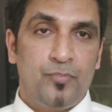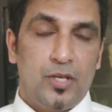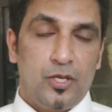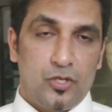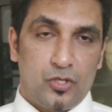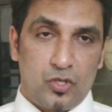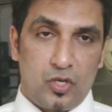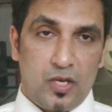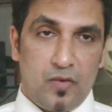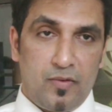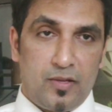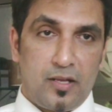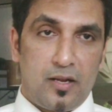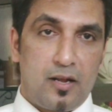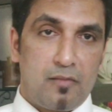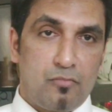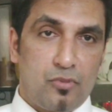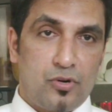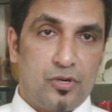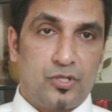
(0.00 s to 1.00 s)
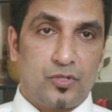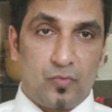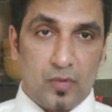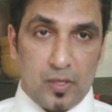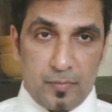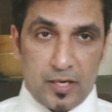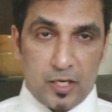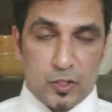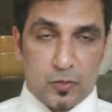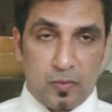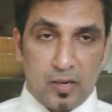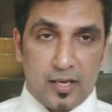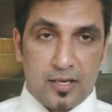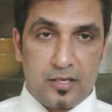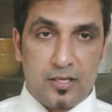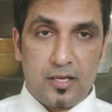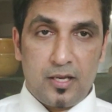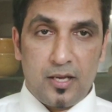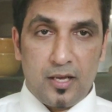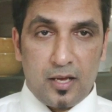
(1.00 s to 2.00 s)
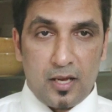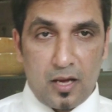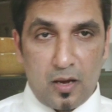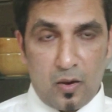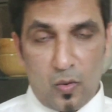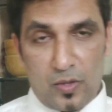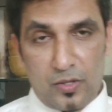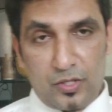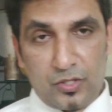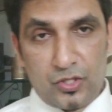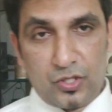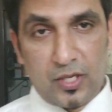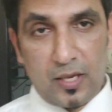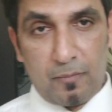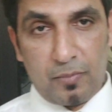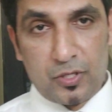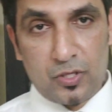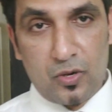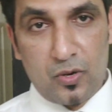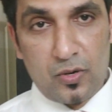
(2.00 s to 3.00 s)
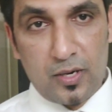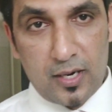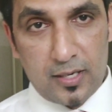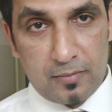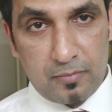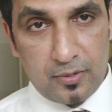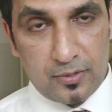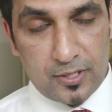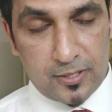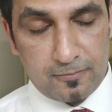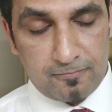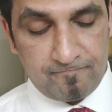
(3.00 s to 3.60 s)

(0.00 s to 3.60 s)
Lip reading: So even the numbers will be displayed on this episode at the bottom.